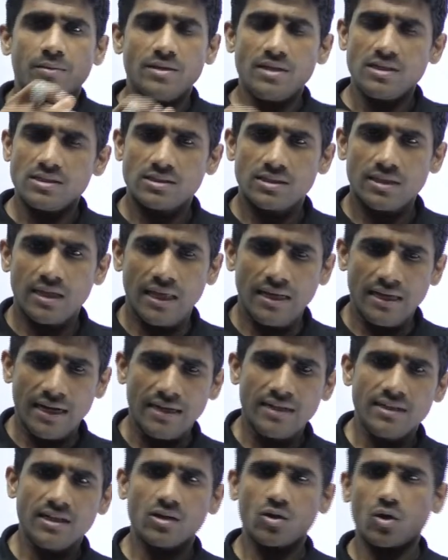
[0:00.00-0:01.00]
Yes, in
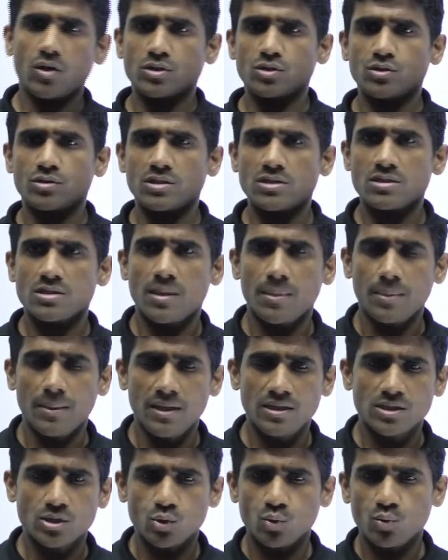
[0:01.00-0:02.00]
Indian constitutions
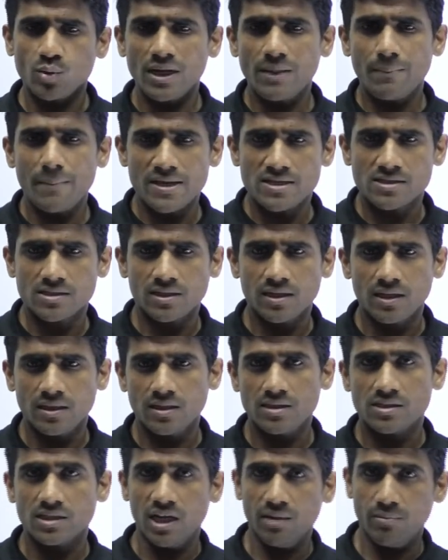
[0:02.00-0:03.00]
there is no any mention
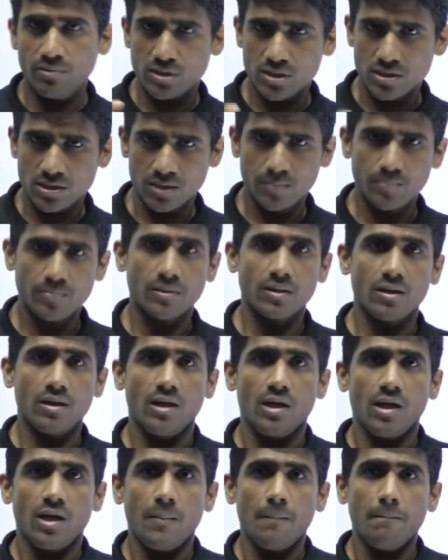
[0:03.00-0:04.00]
in the slavery system,
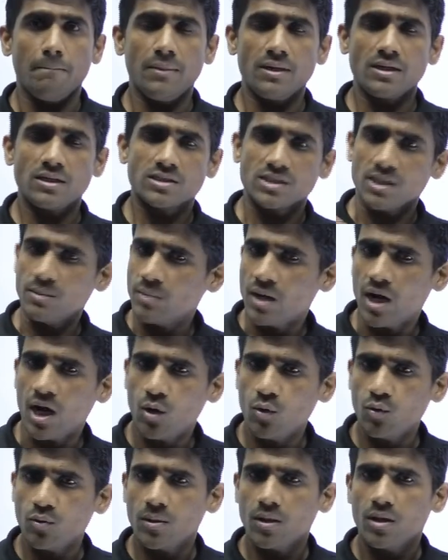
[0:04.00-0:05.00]
but
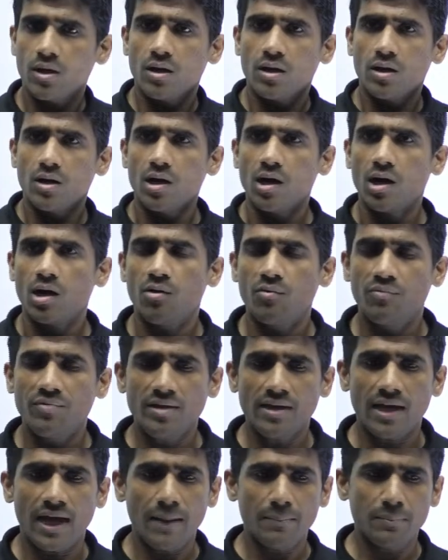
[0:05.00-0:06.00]
somehow
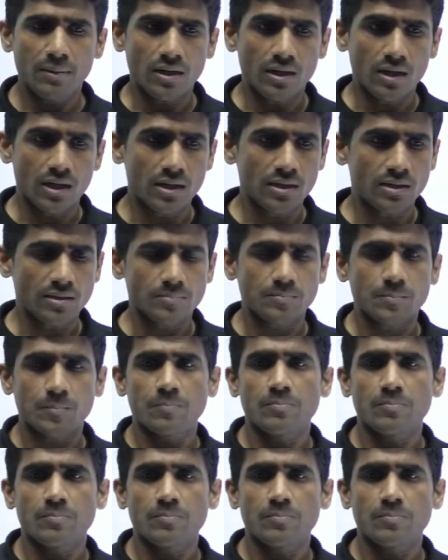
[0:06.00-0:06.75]
we have our